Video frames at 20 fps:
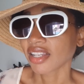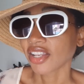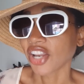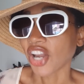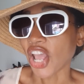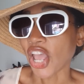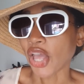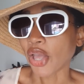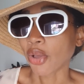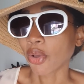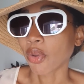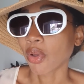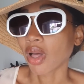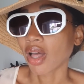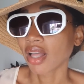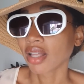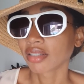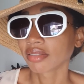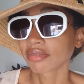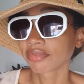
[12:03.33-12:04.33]
You know,
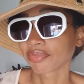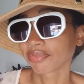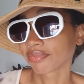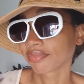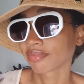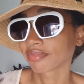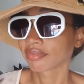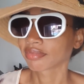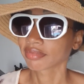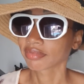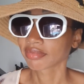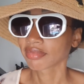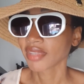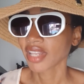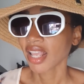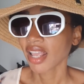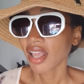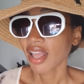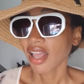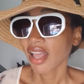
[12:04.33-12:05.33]

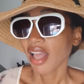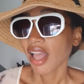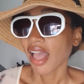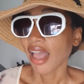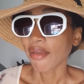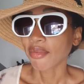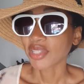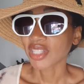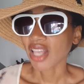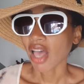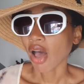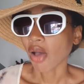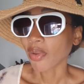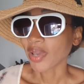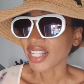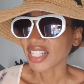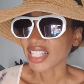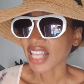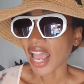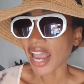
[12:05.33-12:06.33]
I was
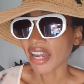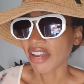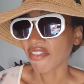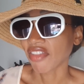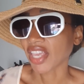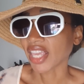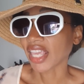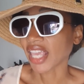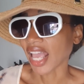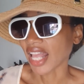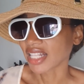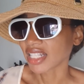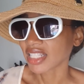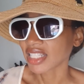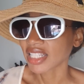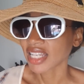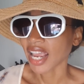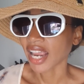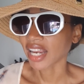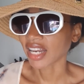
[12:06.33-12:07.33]
always kind of
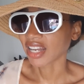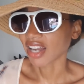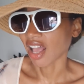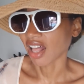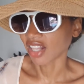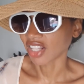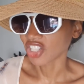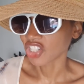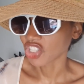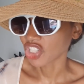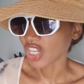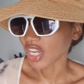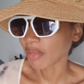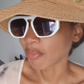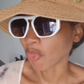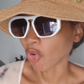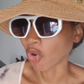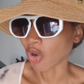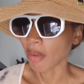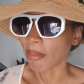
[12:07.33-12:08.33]
against technology
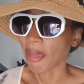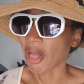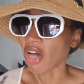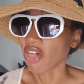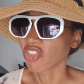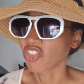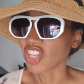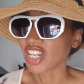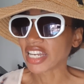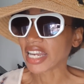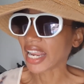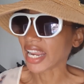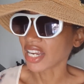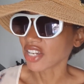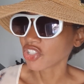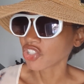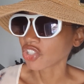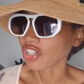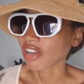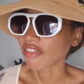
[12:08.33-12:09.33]
and more about the
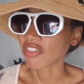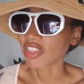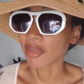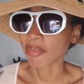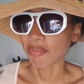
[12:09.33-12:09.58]
nature of the